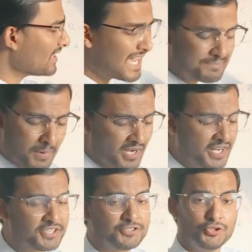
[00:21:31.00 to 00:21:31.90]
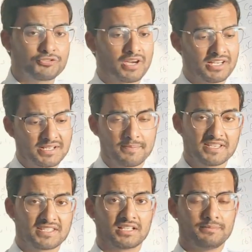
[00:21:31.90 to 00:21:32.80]
and market neutrality
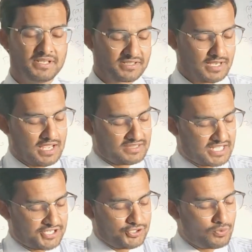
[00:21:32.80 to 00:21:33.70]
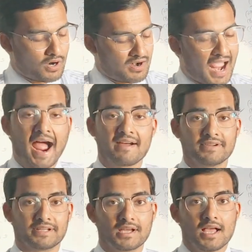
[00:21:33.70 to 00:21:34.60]
basically means that you are having